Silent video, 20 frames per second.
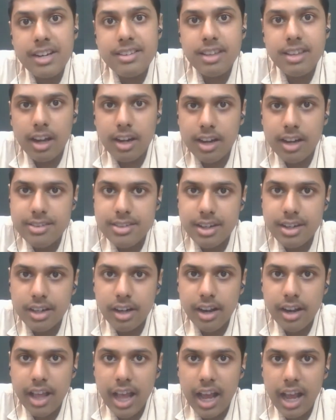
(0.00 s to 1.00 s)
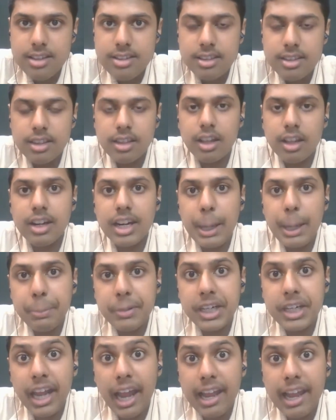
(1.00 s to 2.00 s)
are considered as the
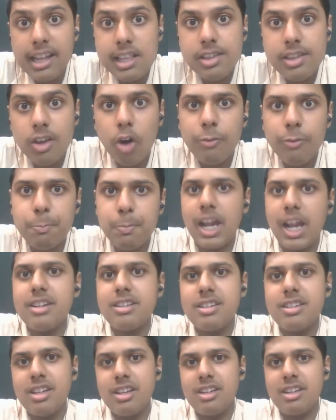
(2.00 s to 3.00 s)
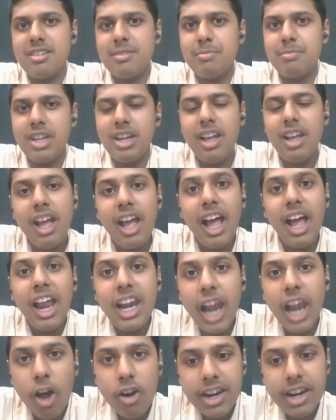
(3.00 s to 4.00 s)
reptiles of plant kingdom.
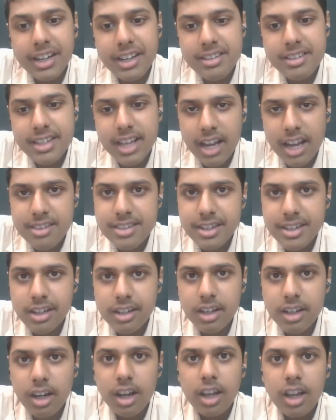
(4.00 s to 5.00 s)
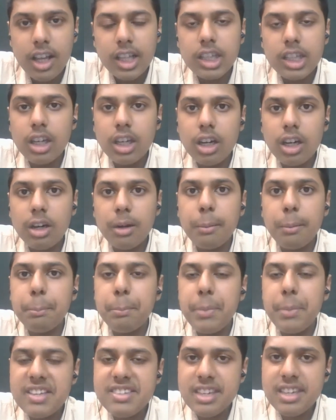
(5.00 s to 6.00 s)
Now let us consider the
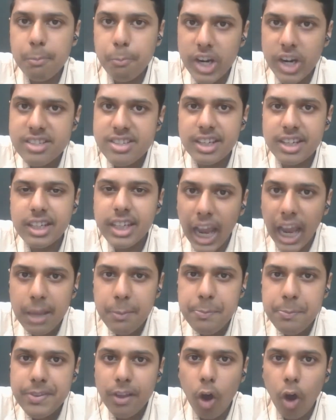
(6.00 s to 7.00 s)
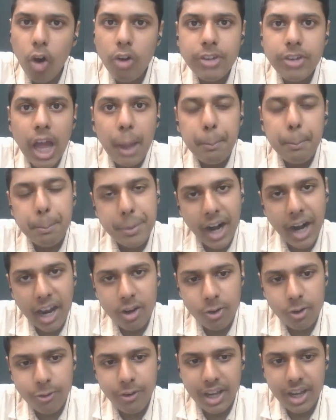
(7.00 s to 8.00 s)
basic points and types of
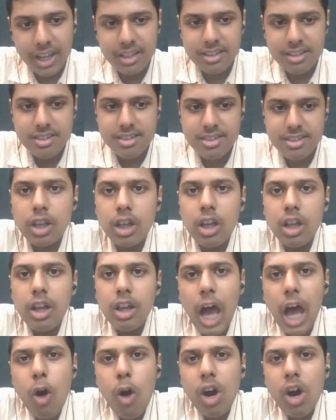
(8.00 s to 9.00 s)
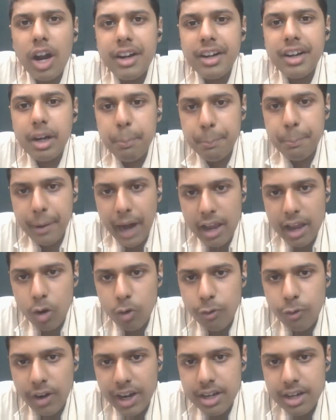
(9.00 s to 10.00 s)
bryophytes. Now under
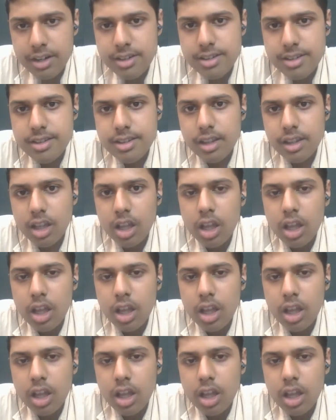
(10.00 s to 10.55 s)
bryophytes,